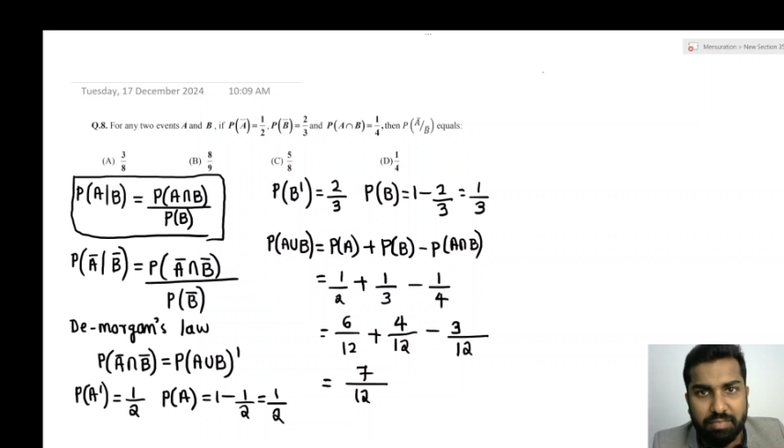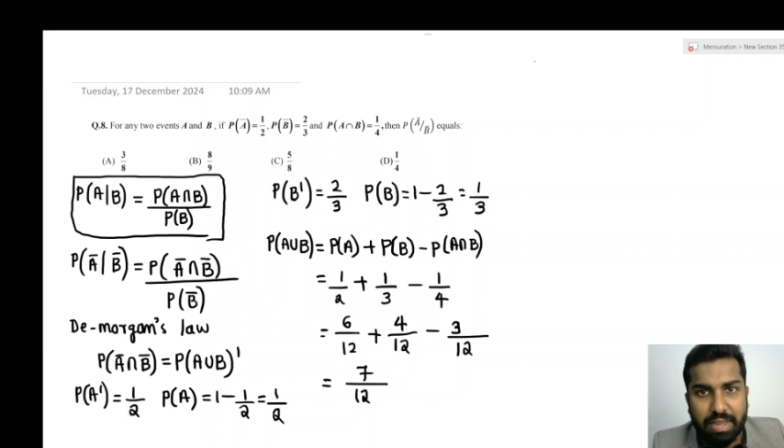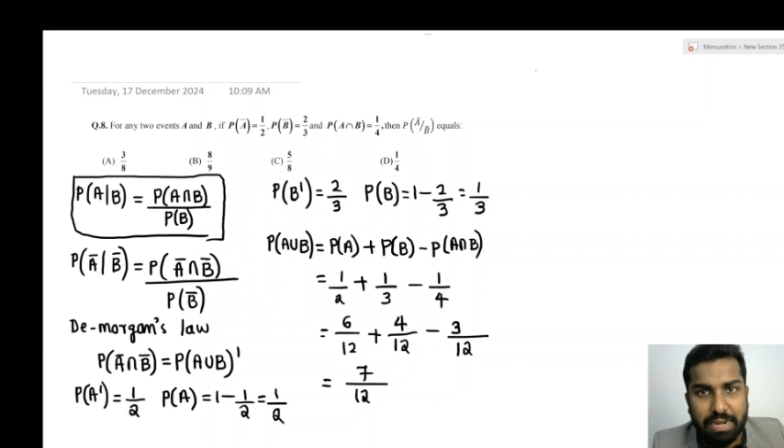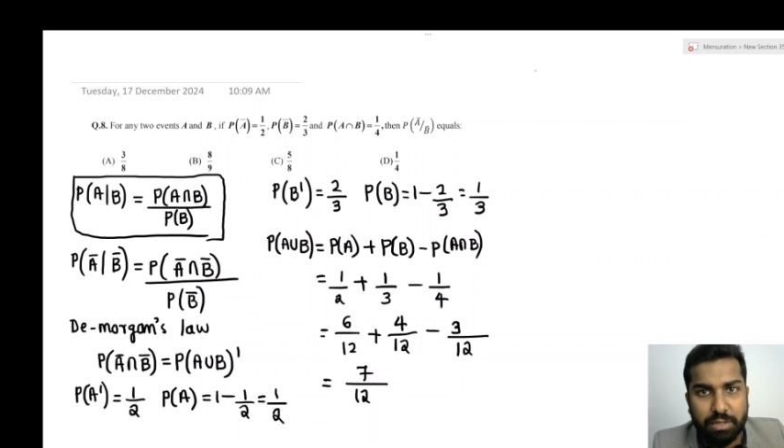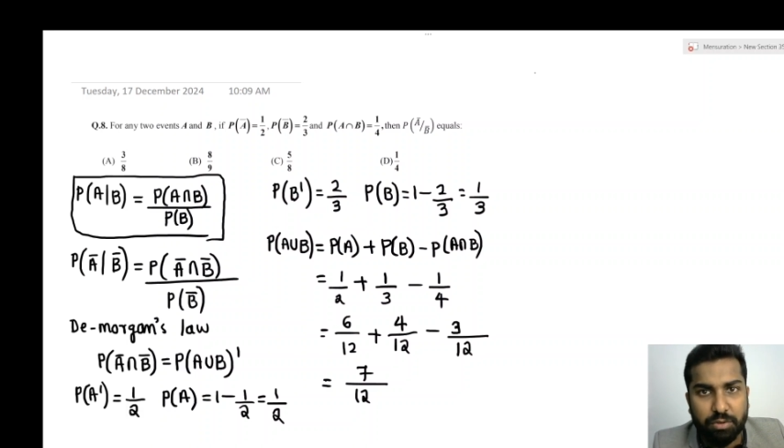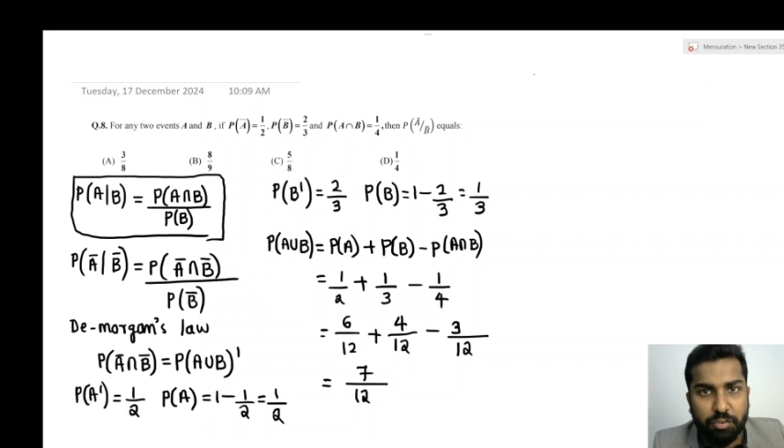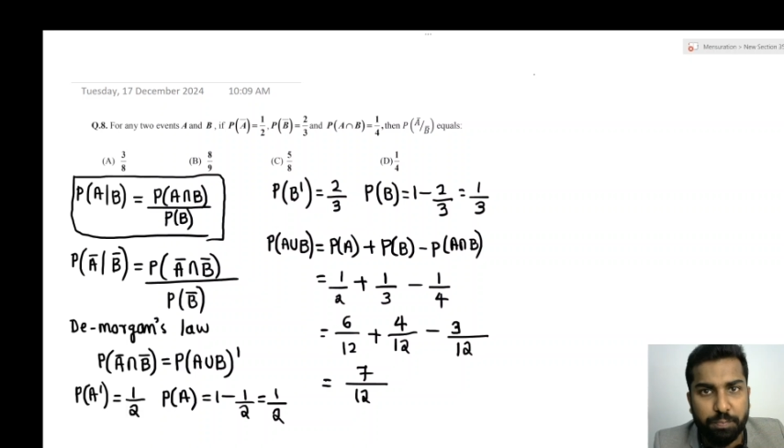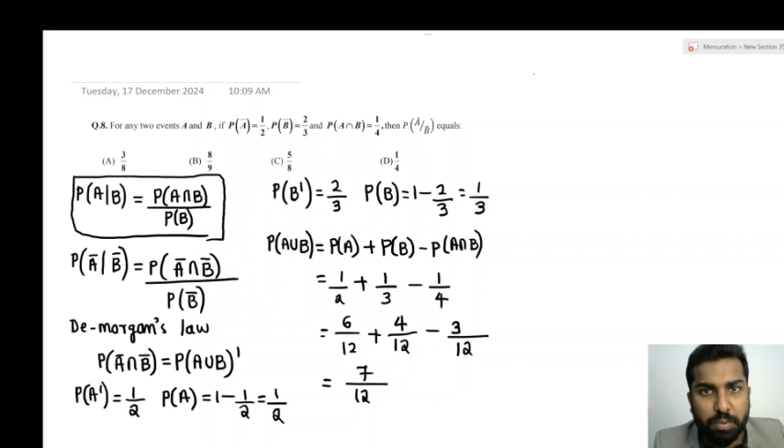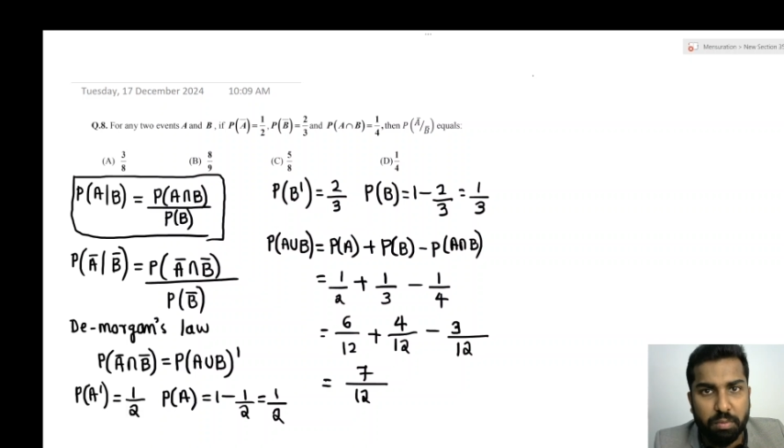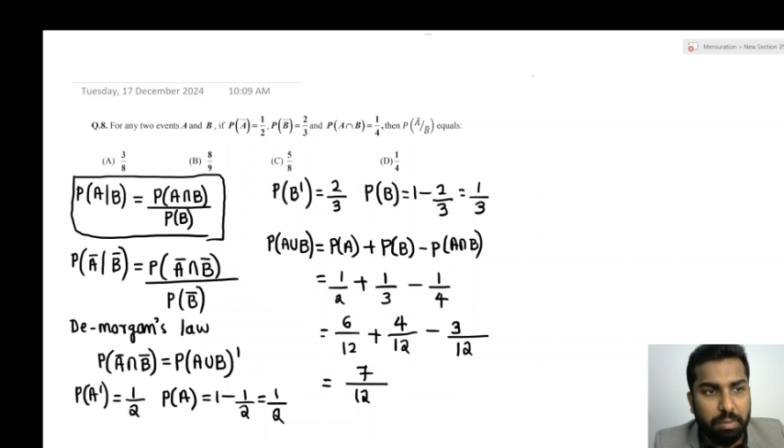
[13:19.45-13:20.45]
value
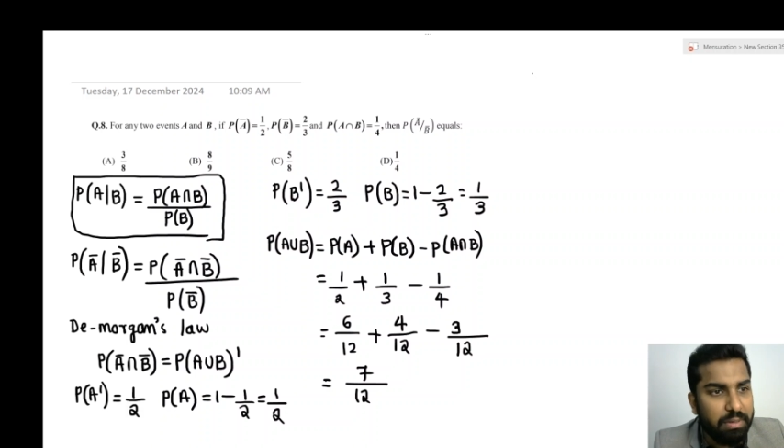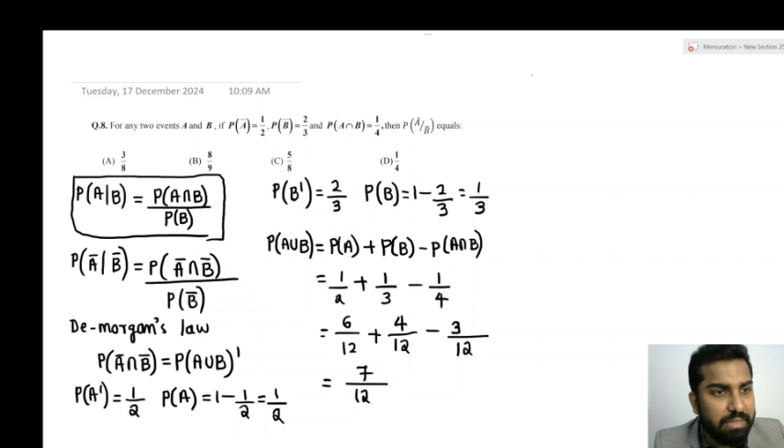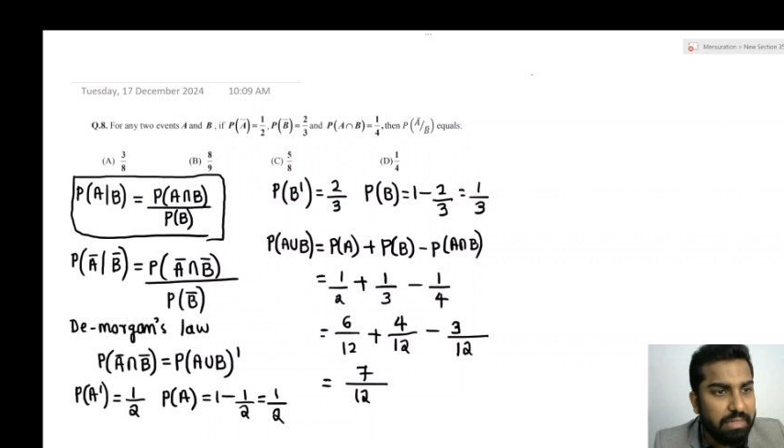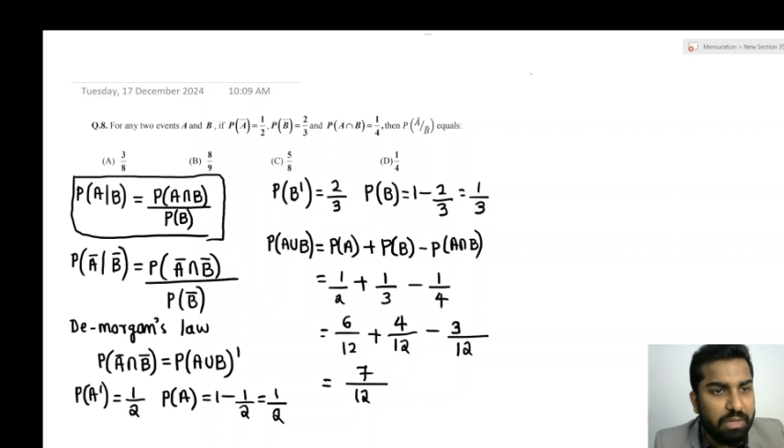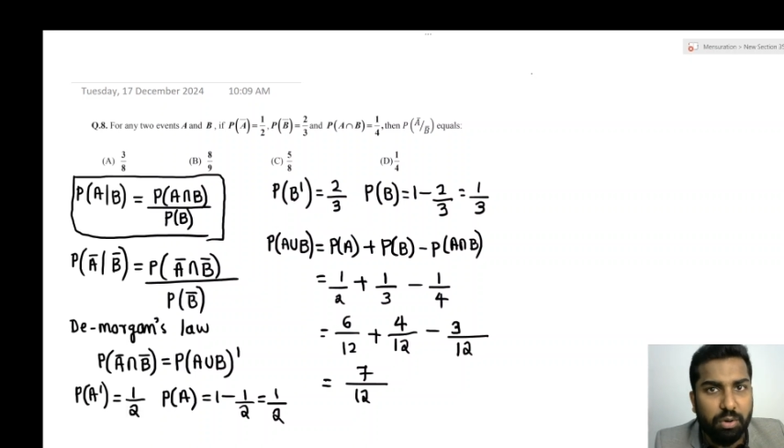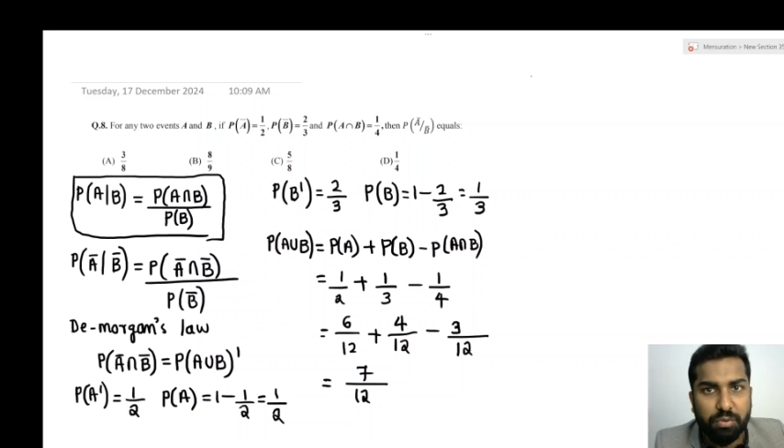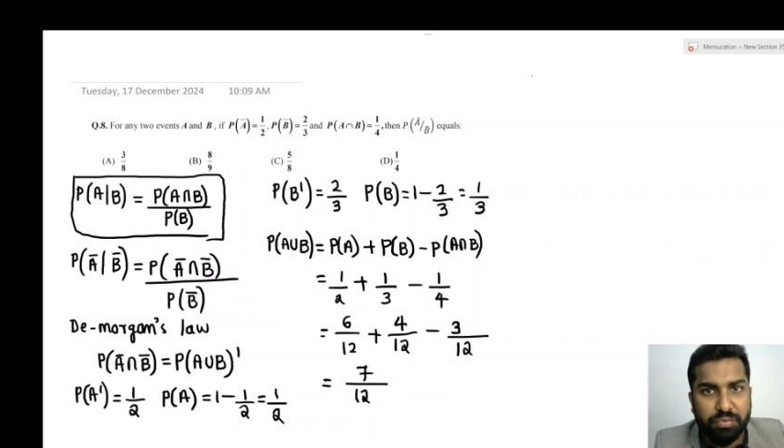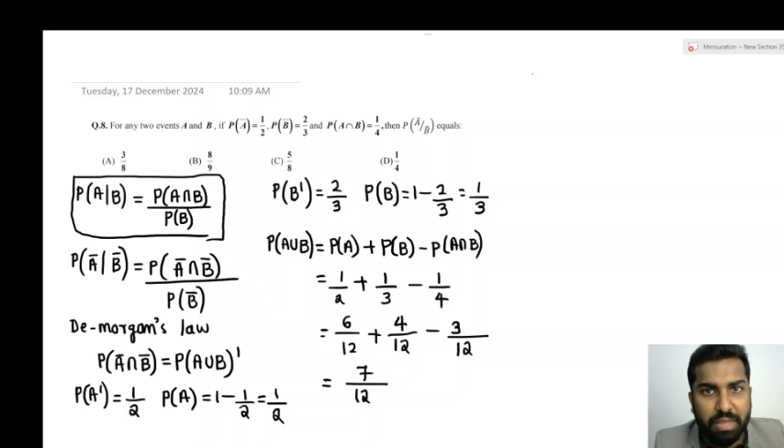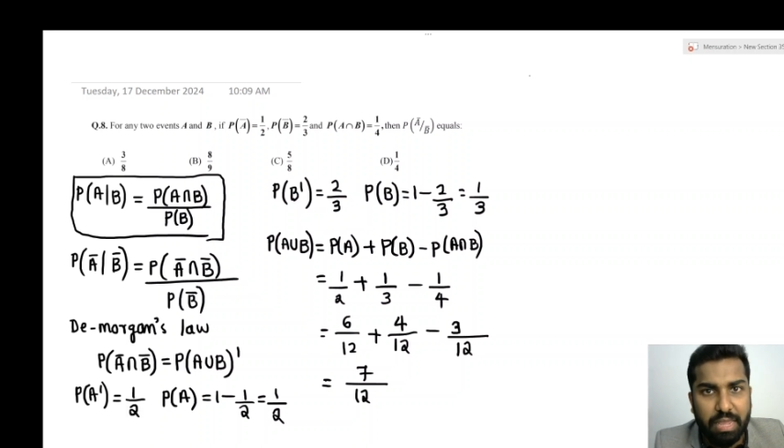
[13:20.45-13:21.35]
of probability of